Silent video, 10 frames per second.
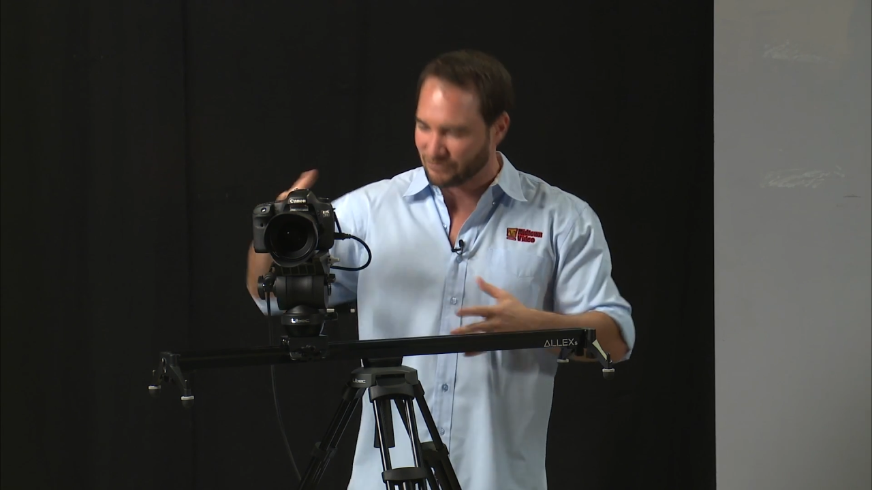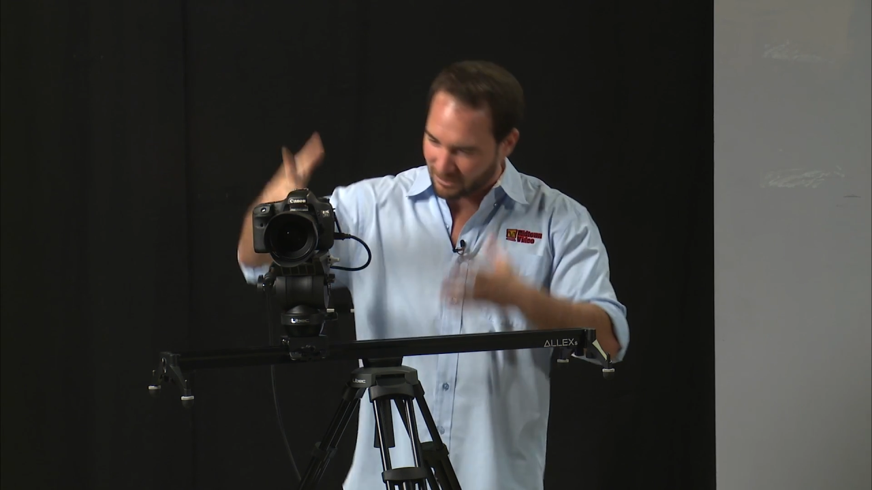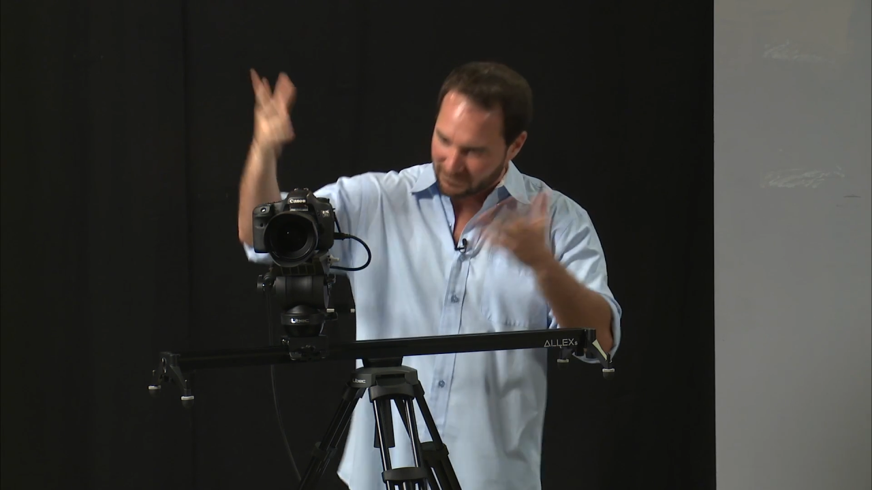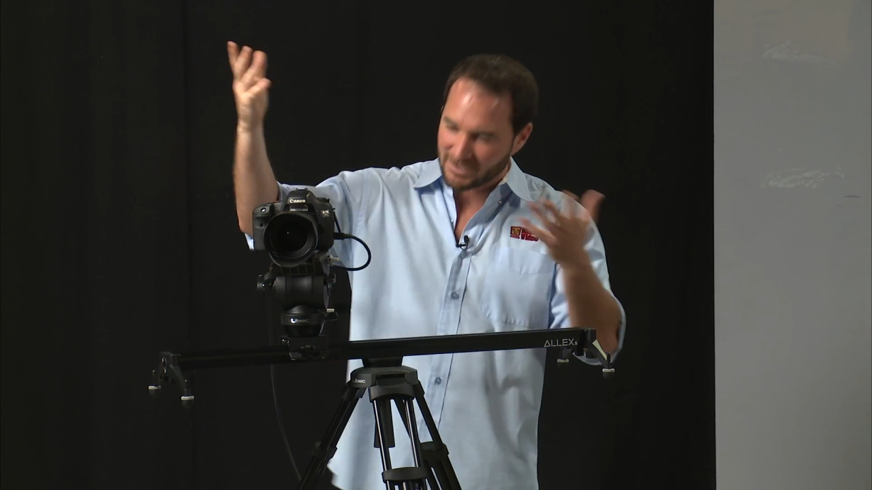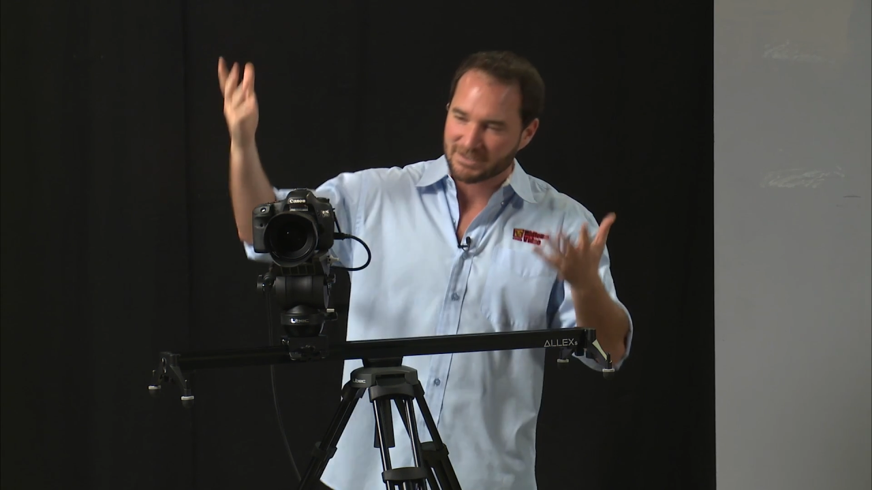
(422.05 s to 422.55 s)

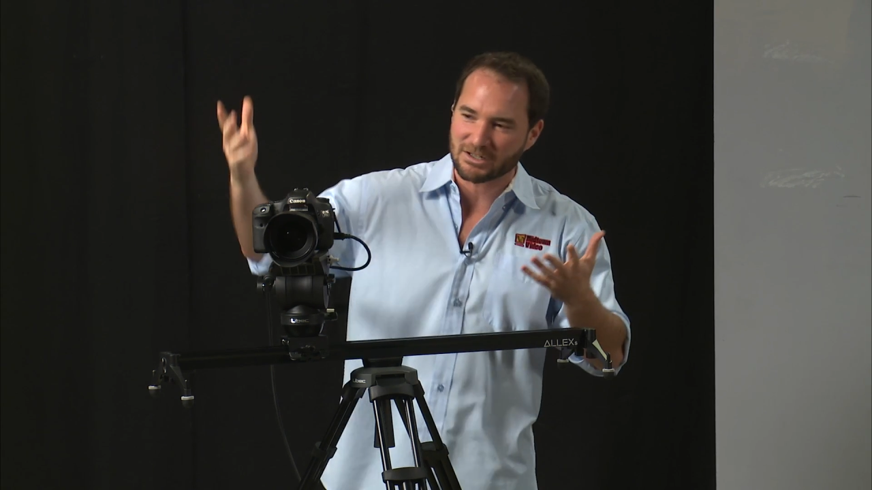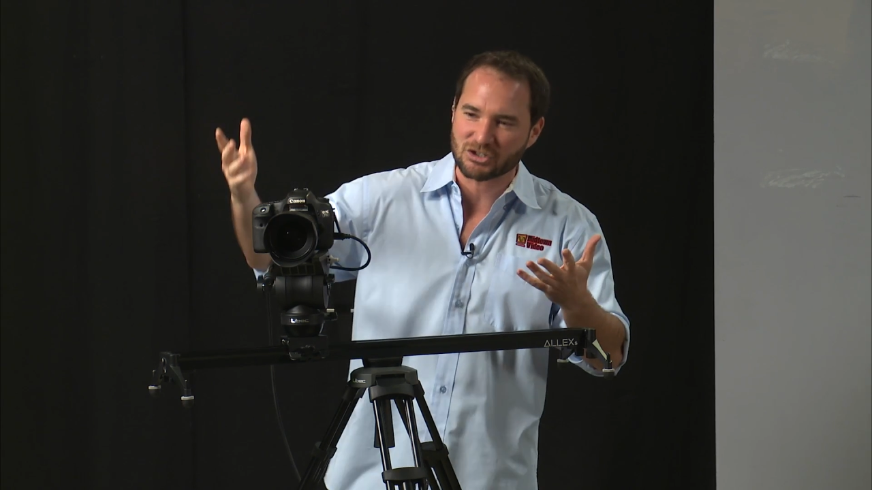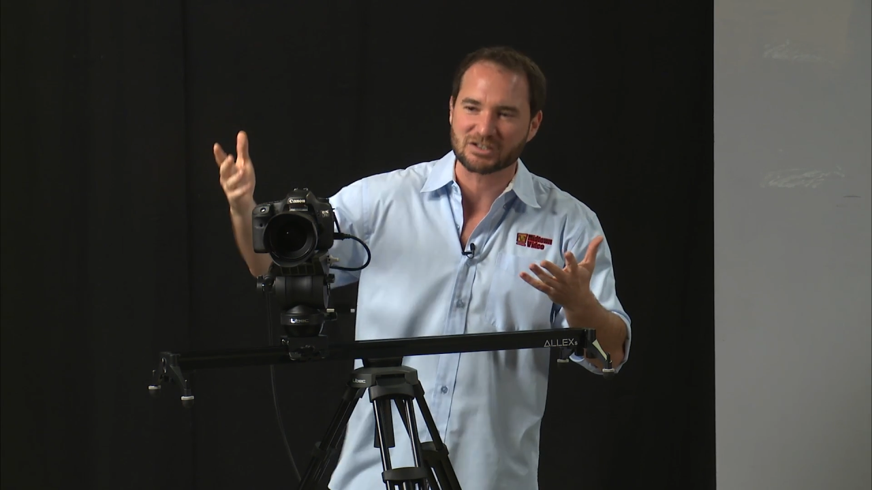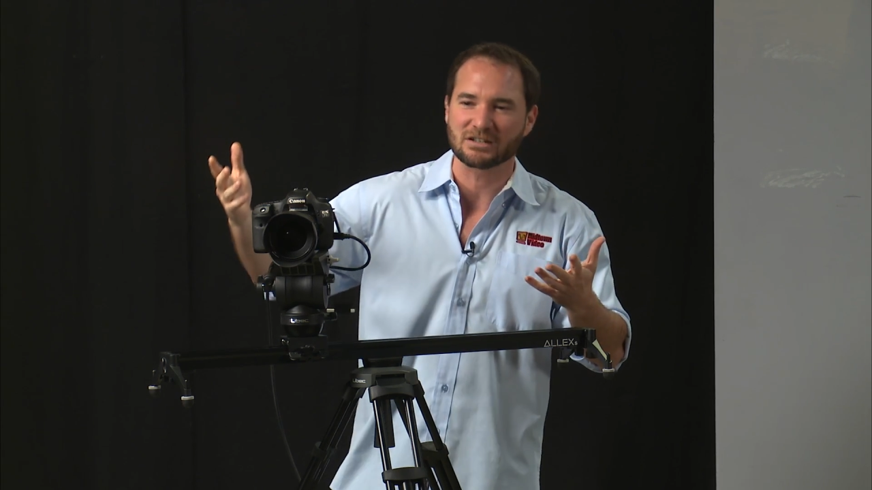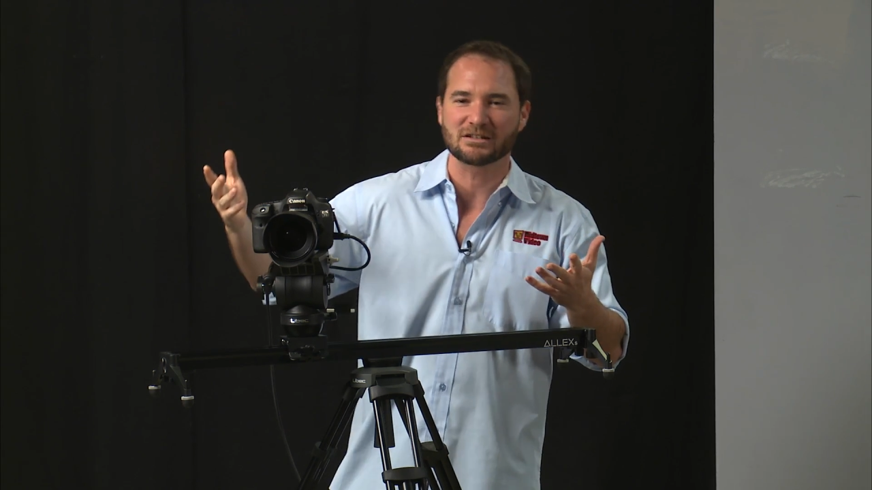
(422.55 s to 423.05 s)
from such a
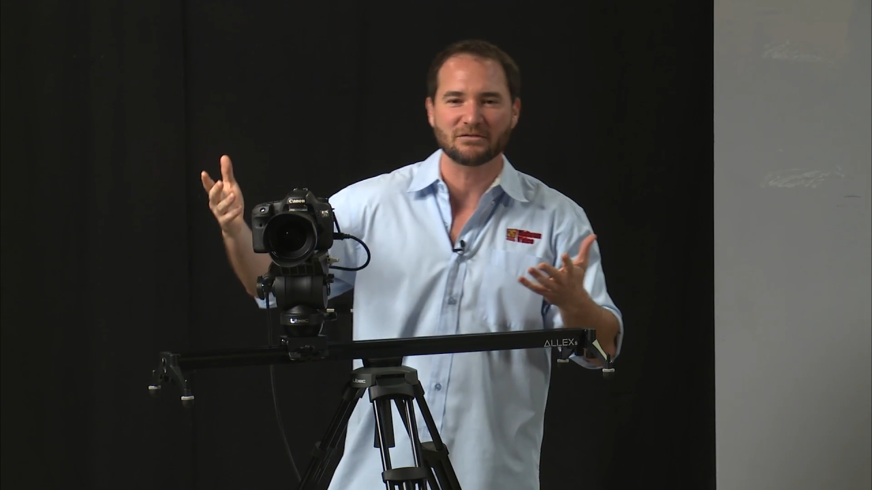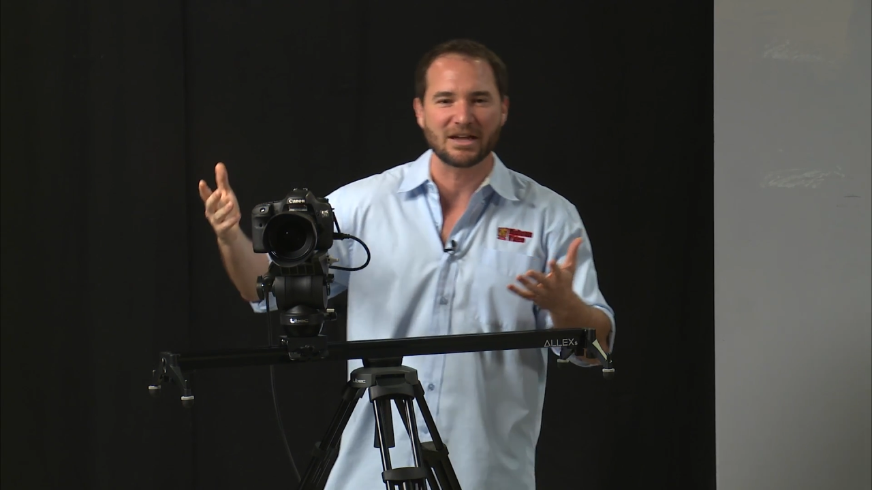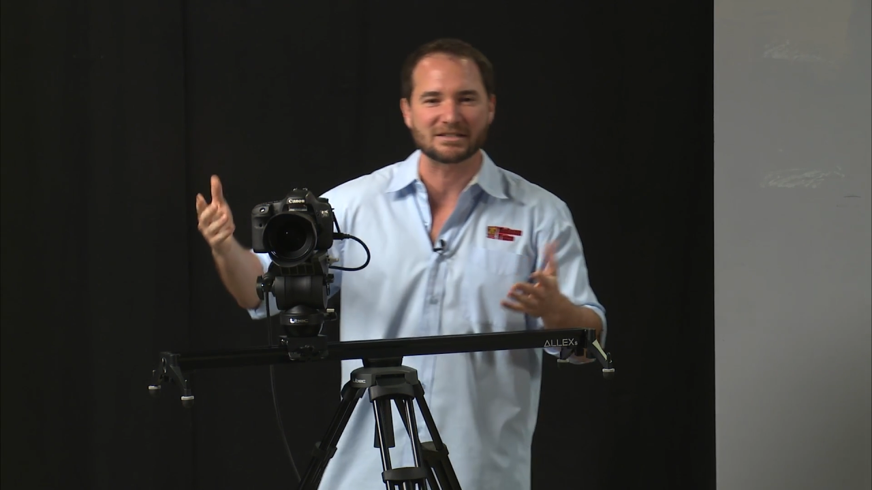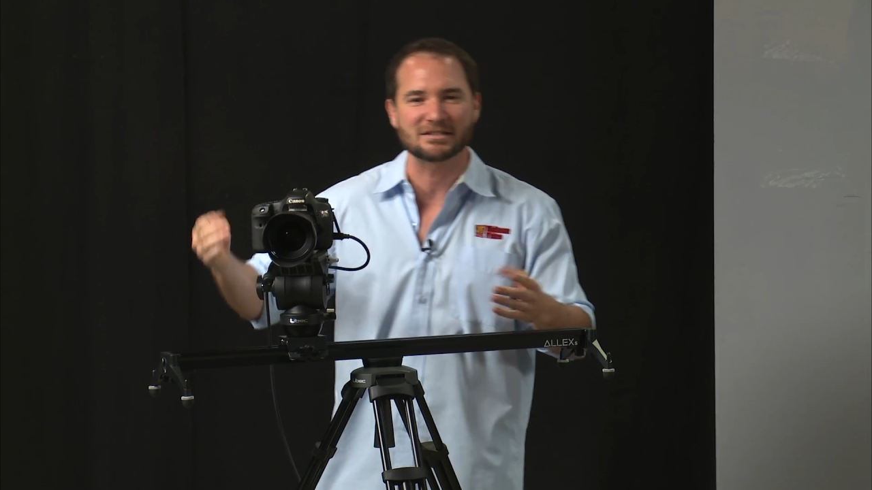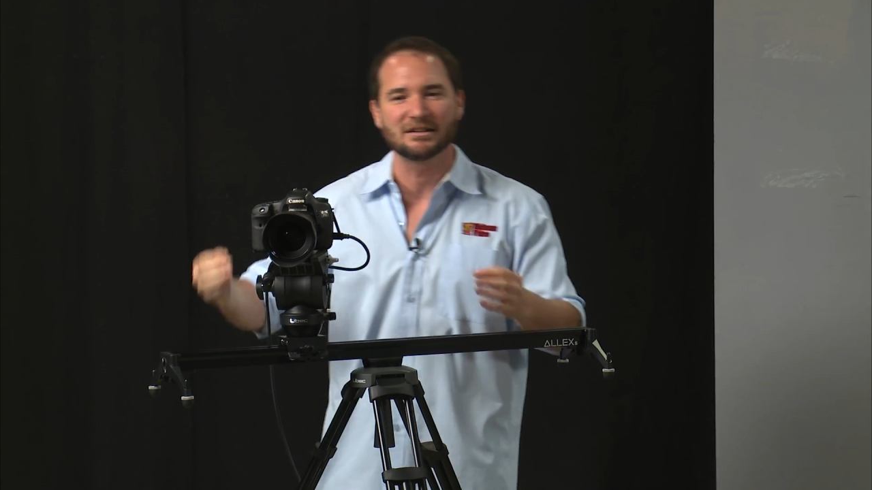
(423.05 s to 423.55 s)
silly
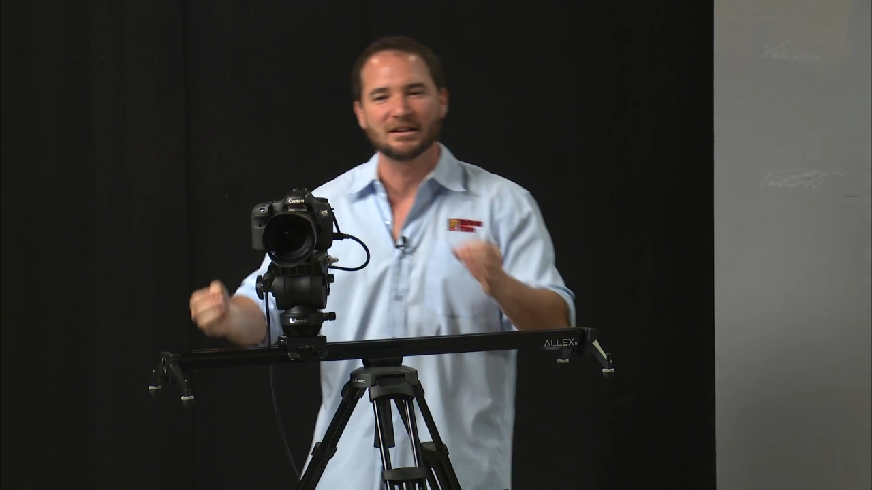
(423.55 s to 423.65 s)
device.